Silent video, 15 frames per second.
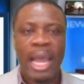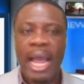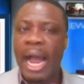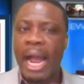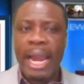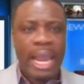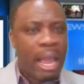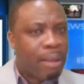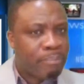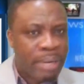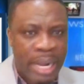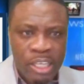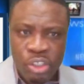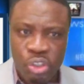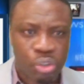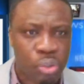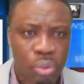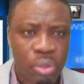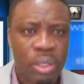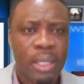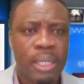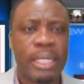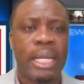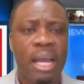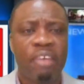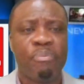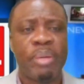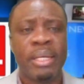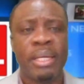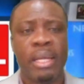I am not sure they have been